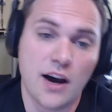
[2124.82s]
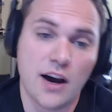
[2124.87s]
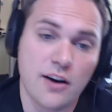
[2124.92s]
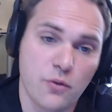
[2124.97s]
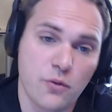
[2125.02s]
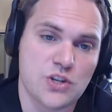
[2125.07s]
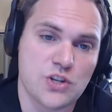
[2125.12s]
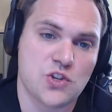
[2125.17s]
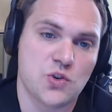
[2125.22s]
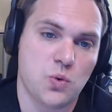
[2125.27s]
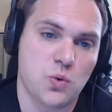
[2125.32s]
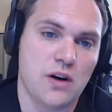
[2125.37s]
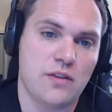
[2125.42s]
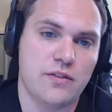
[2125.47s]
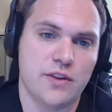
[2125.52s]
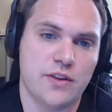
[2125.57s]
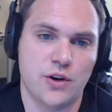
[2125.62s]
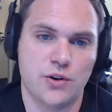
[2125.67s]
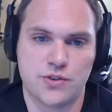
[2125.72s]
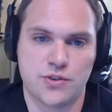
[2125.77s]
of which
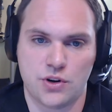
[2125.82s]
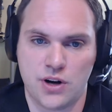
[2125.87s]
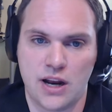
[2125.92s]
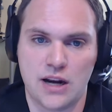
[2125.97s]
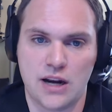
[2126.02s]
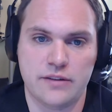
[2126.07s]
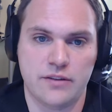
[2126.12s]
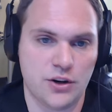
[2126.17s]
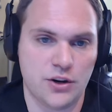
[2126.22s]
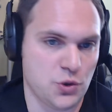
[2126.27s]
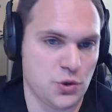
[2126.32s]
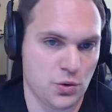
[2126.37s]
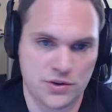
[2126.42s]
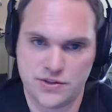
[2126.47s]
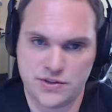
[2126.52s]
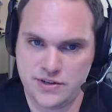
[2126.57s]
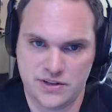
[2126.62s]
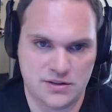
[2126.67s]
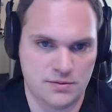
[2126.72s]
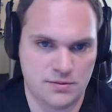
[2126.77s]
12 of those are kind of on your
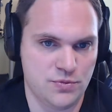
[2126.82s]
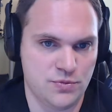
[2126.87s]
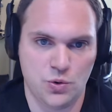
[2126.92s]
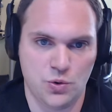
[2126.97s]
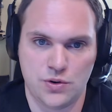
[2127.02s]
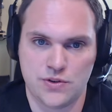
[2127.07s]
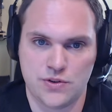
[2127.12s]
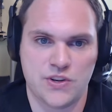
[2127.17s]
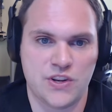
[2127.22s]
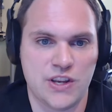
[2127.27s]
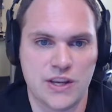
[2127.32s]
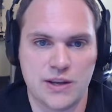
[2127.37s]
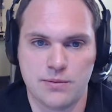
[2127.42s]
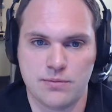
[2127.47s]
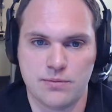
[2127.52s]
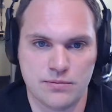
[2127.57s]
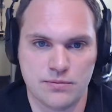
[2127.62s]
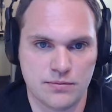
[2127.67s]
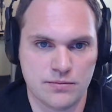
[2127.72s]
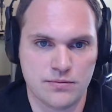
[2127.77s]
systems, your
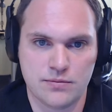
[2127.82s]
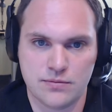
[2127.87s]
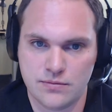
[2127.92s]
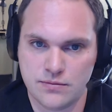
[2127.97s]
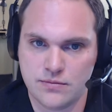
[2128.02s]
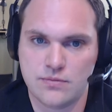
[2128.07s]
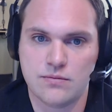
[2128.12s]
team. Yep